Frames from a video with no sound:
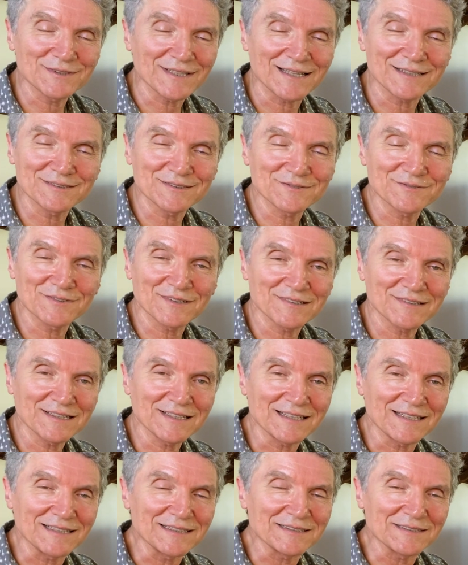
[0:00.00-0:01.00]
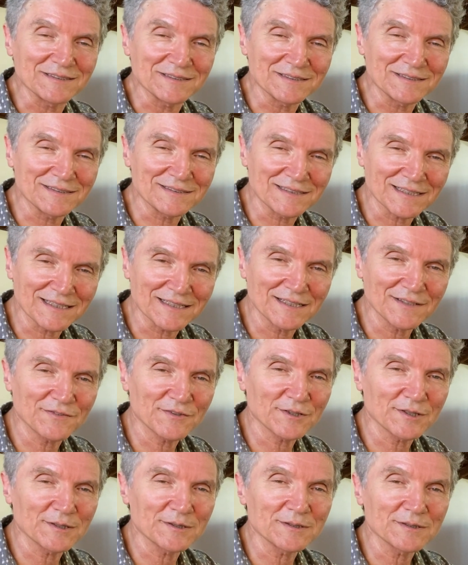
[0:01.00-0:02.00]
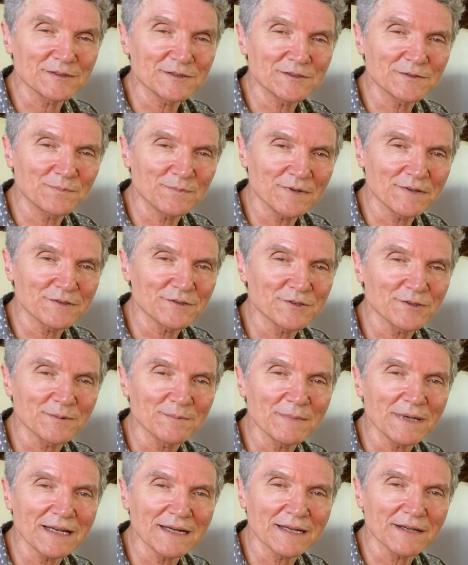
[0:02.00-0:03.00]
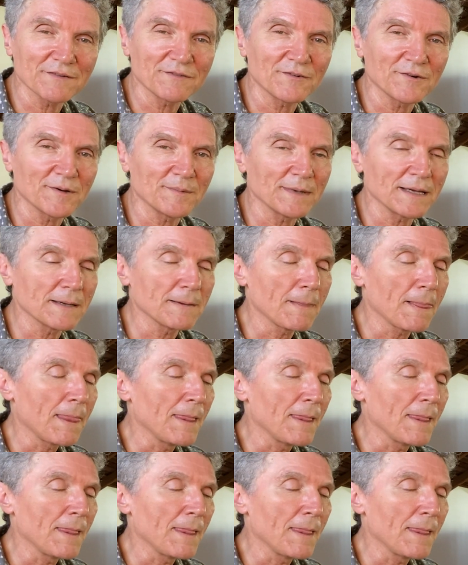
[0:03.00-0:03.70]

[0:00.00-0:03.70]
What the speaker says: has a very significant spiritual meaning for me.